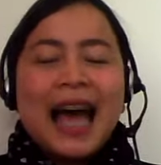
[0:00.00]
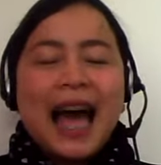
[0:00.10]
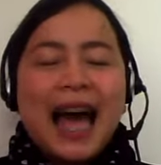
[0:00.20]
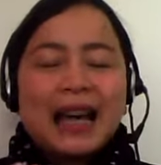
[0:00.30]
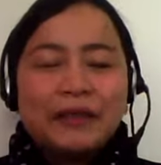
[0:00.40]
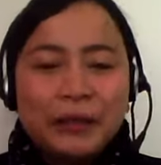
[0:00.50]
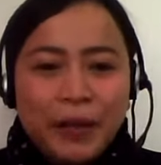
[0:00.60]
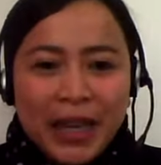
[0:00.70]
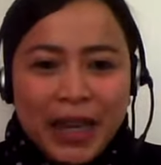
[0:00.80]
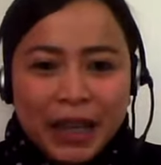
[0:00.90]
I will
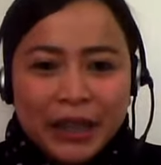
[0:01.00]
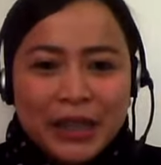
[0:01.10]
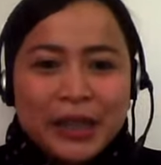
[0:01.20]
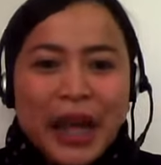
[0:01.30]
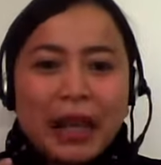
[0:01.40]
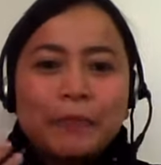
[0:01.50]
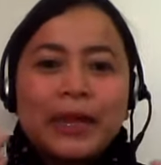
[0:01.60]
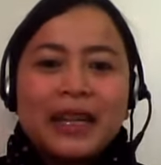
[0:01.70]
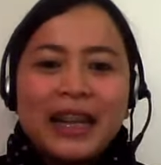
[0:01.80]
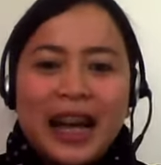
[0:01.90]
be here to help
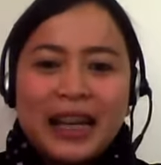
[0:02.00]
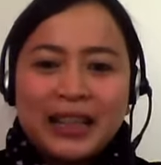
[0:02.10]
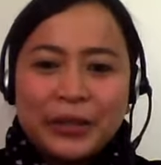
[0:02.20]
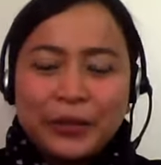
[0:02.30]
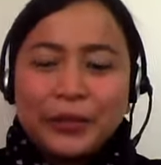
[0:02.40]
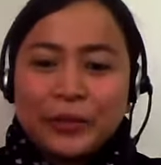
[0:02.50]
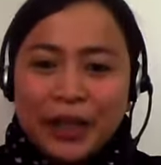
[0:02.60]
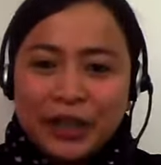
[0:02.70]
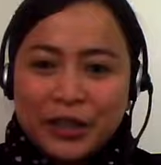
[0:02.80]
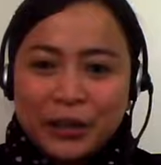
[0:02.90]
and guide you
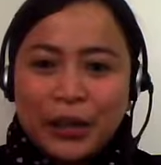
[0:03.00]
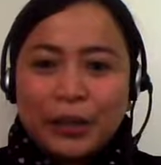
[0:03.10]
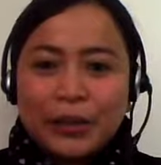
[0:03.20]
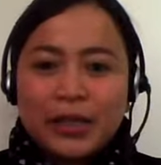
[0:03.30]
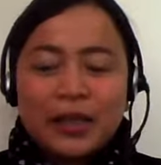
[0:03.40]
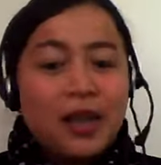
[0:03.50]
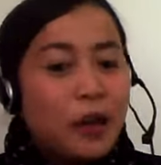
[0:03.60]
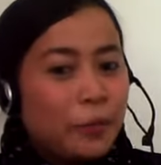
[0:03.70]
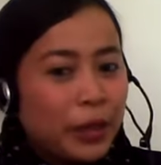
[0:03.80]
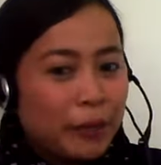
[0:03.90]
reach your goals.
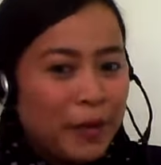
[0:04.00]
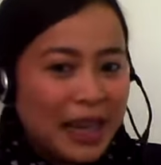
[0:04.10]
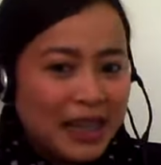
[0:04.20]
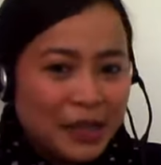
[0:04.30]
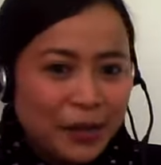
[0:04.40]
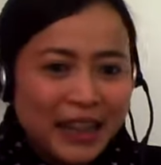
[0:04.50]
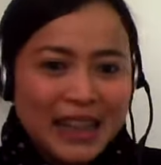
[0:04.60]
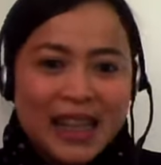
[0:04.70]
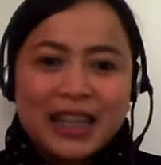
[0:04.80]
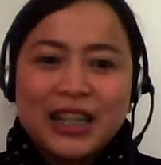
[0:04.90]
With me as your
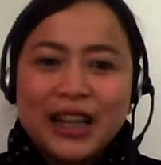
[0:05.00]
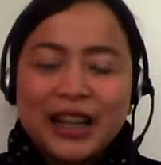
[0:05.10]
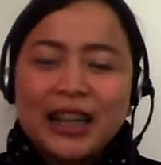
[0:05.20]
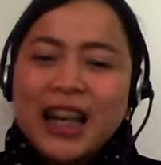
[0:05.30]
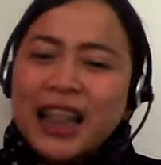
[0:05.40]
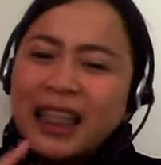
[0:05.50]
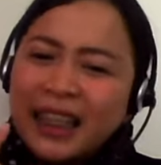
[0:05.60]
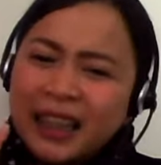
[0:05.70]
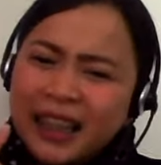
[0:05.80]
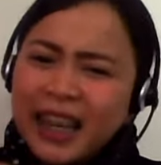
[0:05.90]
teacher,
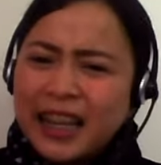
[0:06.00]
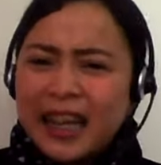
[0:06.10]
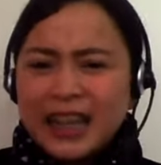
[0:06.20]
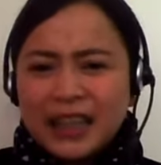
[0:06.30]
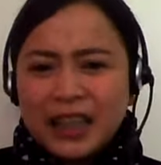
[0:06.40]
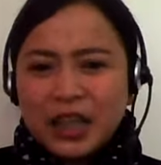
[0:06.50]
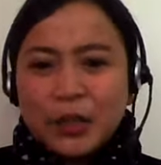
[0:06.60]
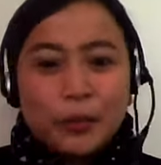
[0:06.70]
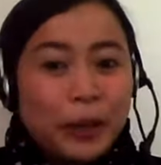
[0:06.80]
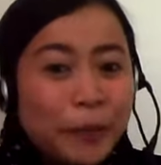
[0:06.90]
learning English
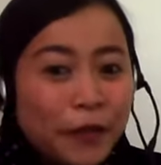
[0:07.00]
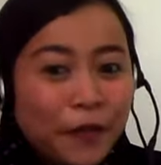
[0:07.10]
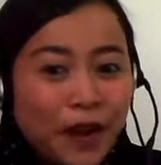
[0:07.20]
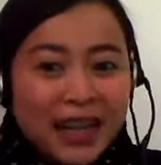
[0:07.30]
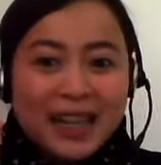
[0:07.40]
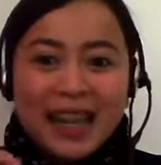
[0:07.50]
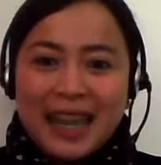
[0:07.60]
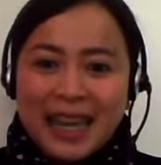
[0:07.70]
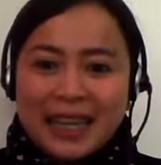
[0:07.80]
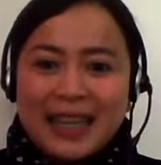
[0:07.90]
will be fun
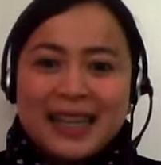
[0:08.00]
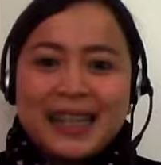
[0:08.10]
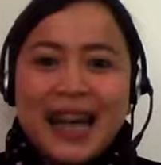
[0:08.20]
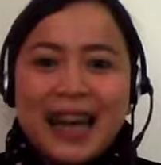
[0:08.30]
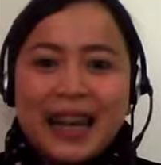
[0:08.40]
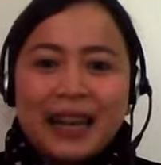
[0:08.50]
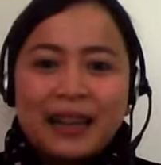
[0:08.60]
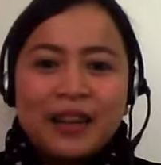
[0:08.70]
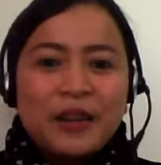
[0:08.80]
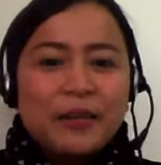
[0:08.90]
and
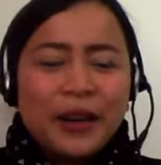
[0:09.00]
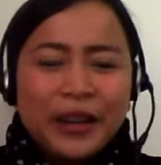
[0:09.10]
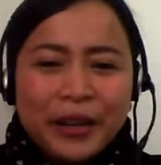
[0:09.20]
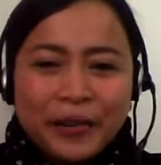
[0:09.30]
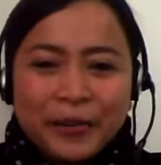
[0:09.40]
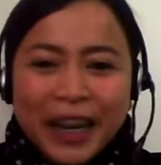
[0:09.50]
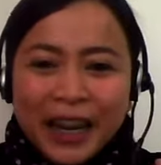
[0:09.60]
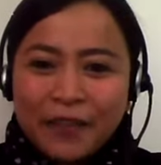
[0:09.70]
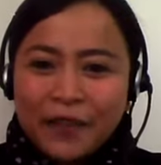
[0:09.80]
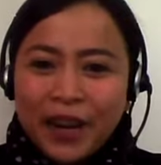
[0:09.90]
exciting. What are you
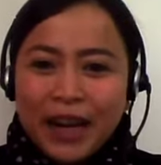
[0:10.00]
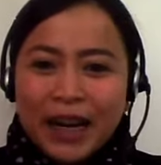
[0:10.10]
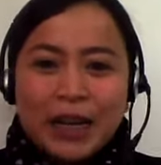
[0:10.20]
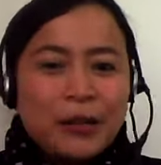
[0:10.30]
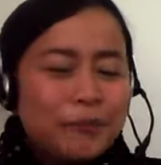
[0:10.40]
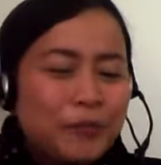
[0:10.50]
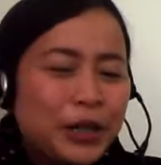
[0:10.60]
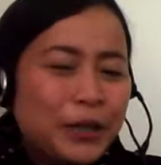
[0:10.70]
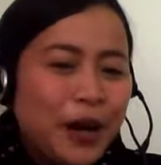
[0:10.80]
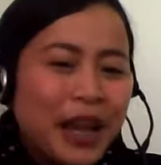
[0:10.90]
waiting for?
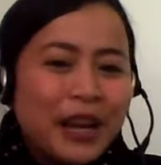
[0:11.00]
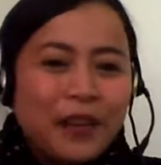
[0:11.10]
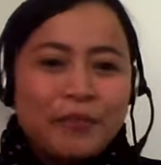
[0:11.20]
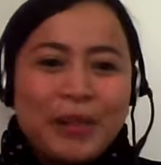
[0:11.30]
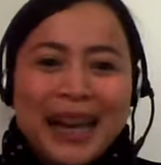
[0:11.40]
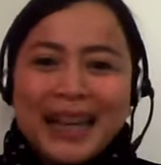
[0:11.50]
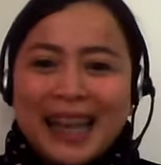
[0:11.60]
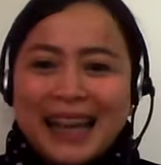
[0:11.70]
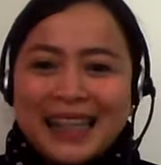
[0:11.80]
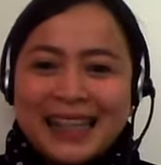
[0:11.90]
Book one of my
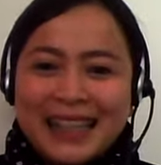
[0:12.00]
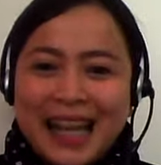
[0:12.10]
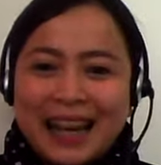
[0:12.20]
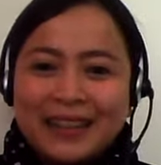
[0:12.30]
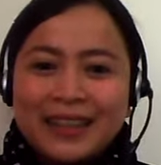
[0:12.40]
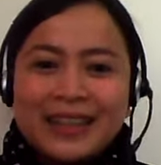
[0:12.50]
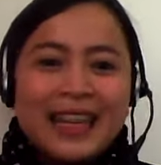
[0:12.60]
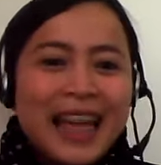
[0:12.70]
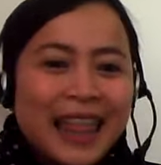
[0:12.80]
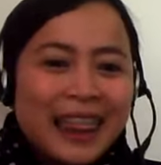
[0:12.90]
classes now.
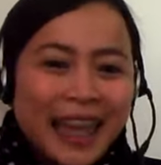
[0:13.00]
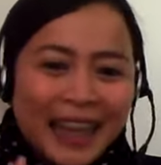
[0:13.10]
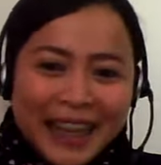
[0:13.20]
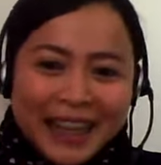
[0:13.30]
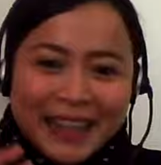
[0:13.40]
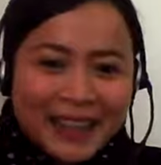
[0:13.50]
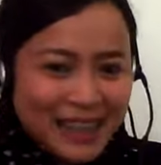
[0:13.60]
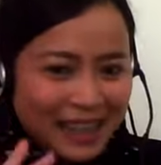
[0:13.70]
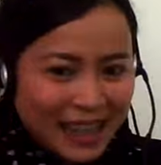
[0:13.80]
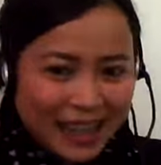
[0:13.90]
Thank you.
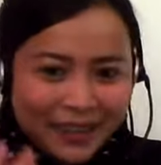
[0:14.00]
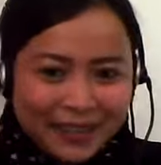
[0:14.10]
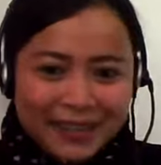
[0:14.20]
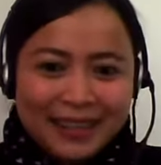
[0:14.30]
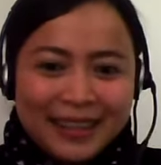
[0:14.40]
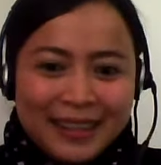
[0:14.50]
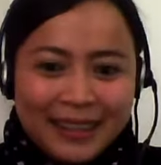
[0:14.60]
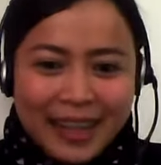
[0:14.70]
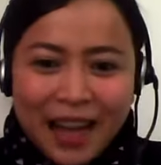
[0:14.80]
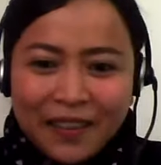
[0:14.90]
See you.
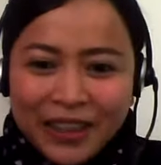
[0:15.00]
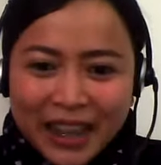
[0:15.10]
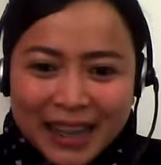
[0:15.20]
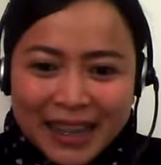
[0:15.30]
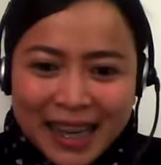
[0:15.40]
Have a great